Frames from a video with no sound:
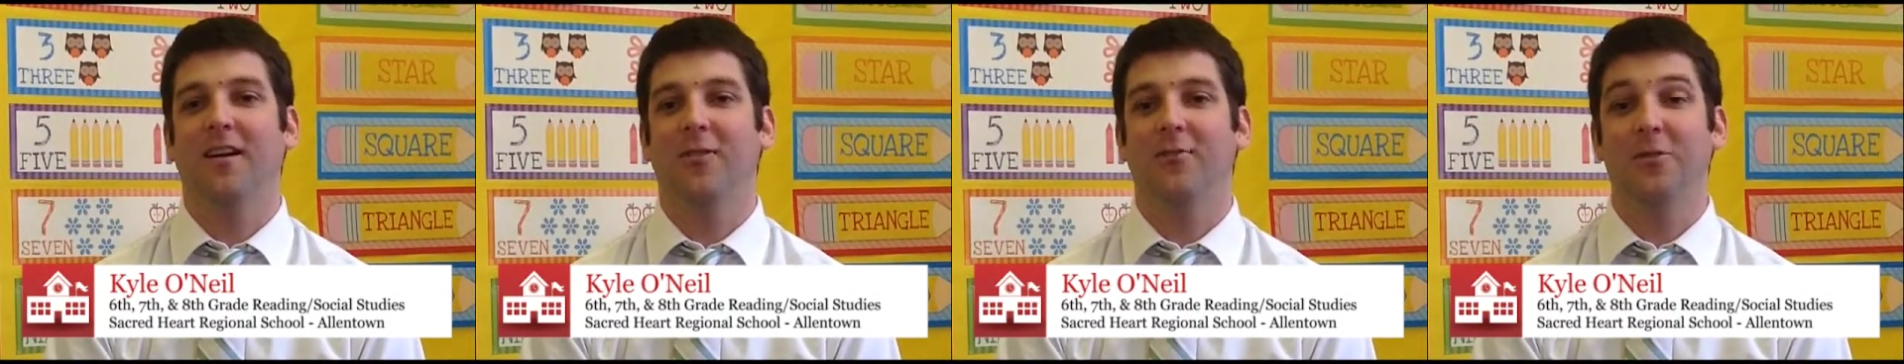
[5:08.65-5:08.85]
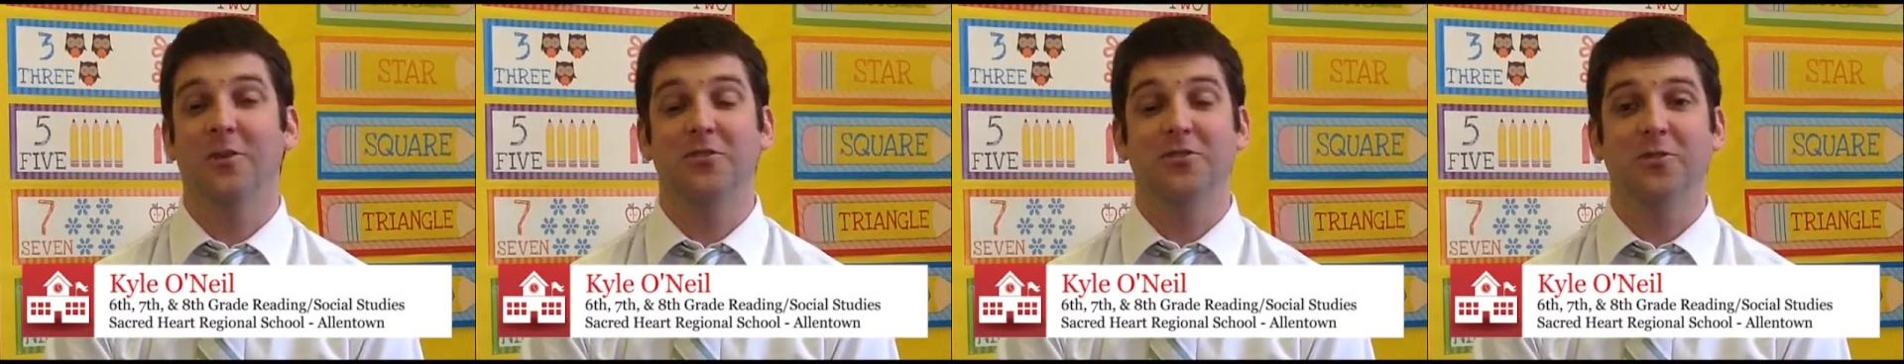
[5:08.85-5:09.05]

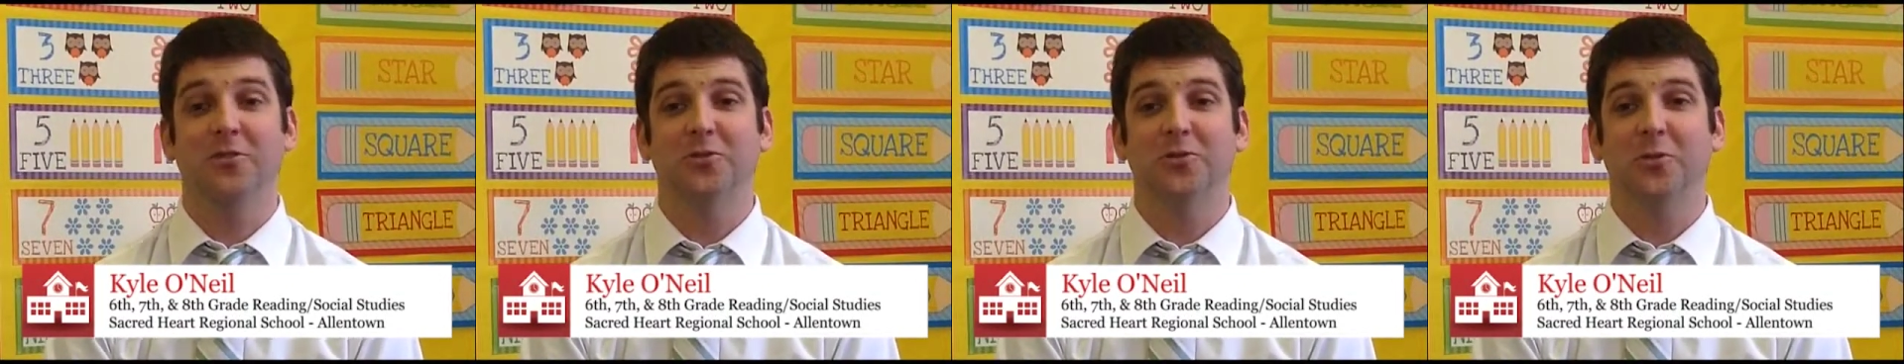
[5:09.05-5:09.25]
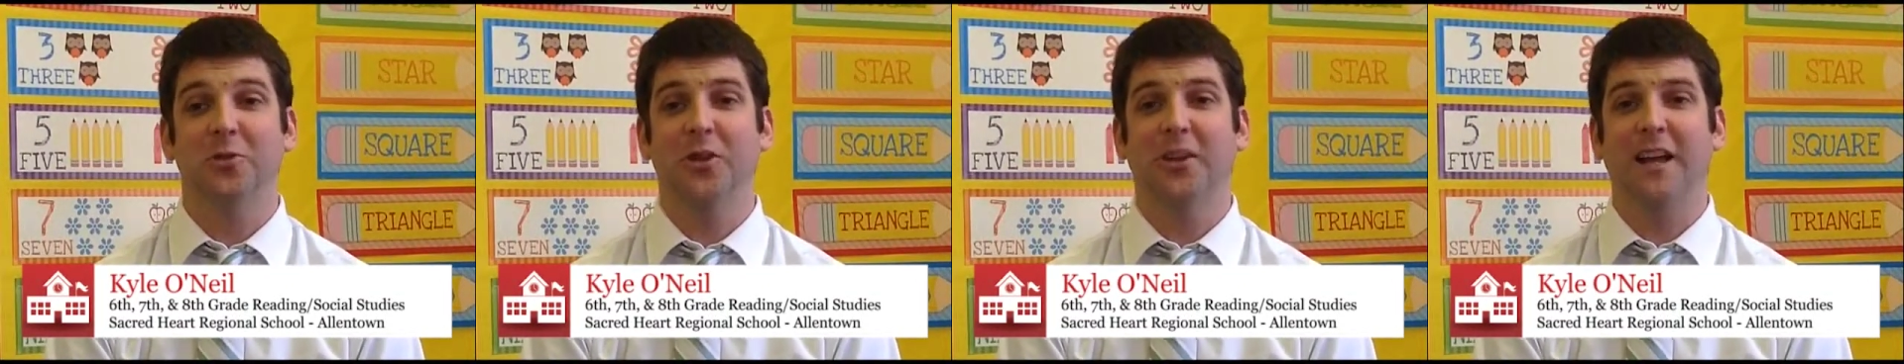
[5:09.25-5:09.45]
Regional
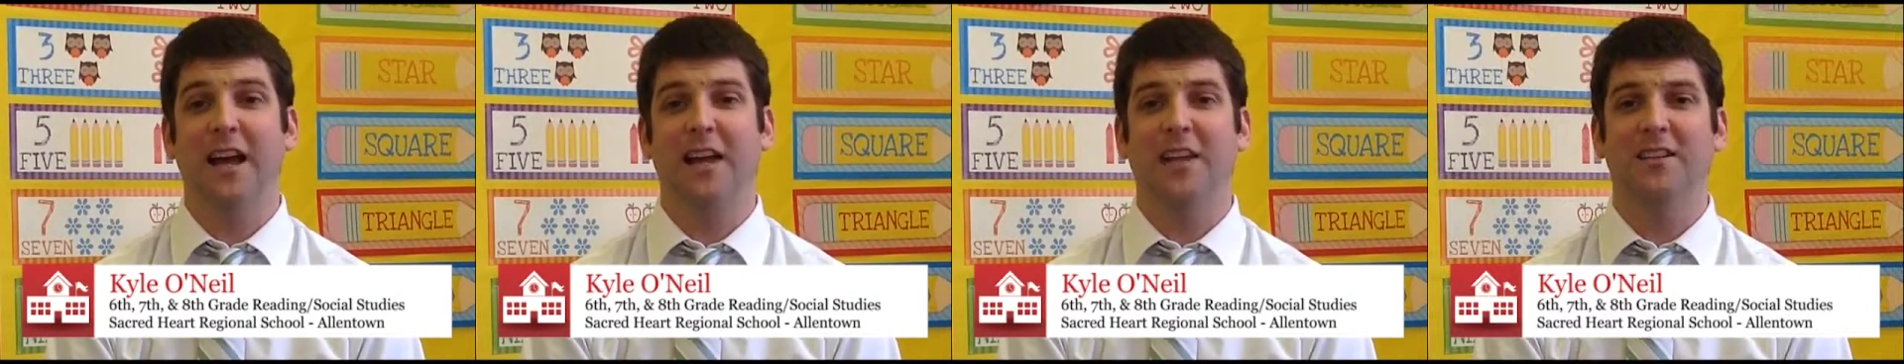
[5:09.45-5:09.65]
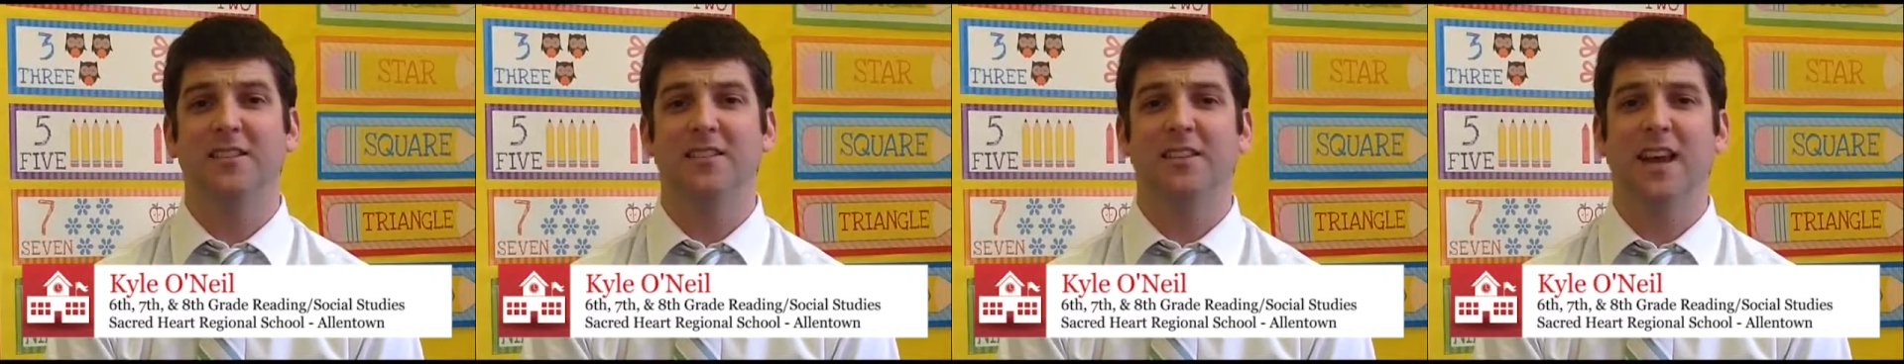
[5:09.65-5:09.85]
School in
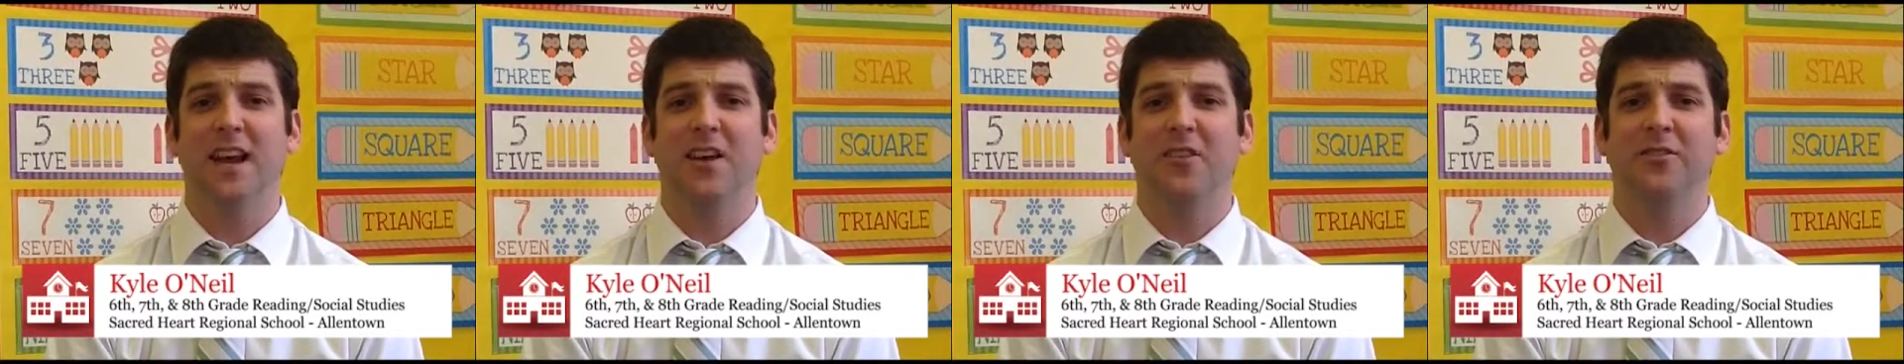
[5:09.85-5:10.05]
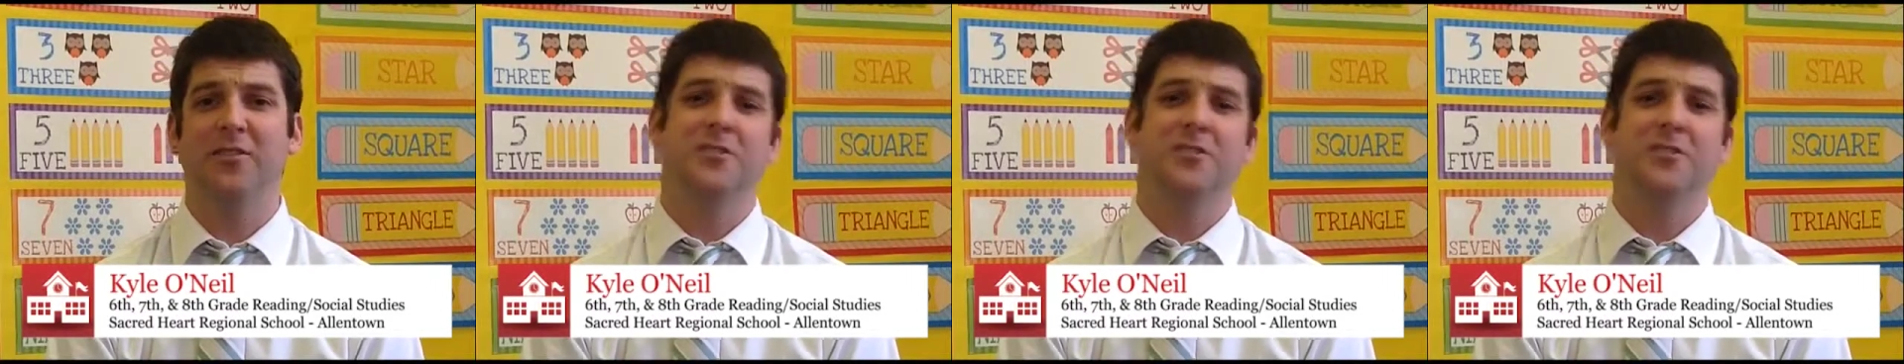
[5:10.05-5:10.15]
Allentown.